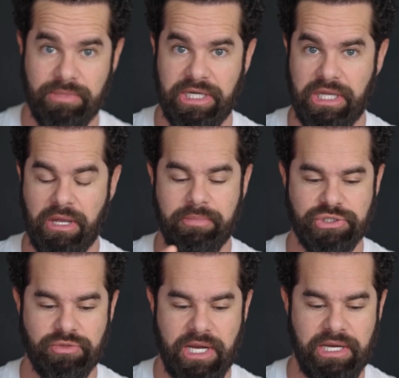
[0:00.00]
media,
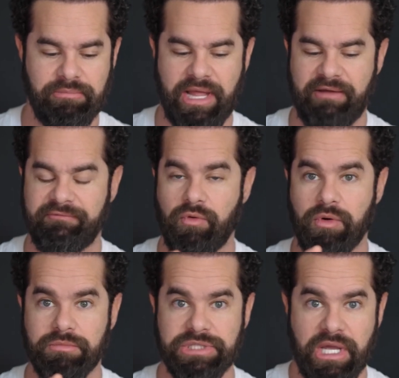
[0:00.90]
but training
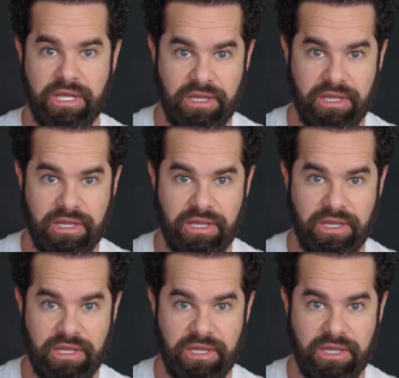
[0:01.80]
platforms,